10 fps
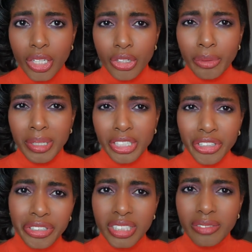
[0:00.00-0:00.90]
You know, my
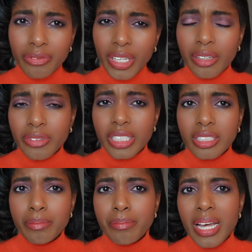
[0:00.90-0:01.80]
current
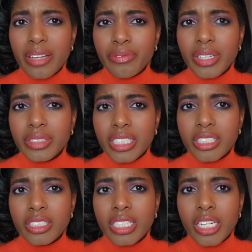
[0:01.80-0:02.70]
favorite matte
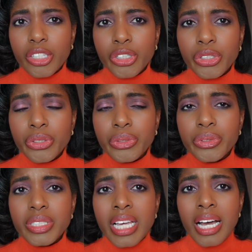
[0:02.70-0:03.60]
foundation that I
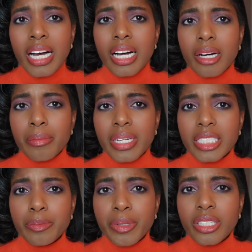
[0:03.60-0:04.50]
use
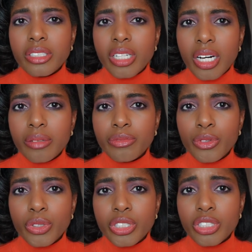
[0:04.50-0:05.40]
has been Tom
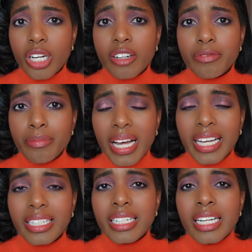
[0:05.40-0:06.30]
Ford's Soft
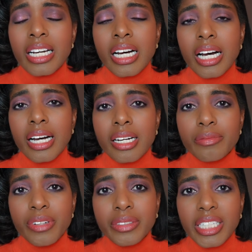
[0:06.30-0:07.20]
Matte
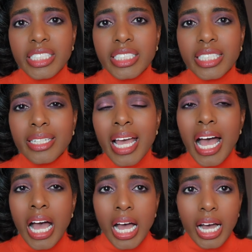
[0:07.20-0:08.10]
foundation.
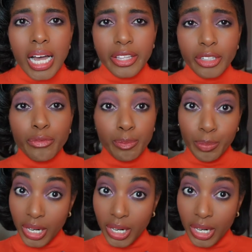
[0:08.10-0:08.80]
I think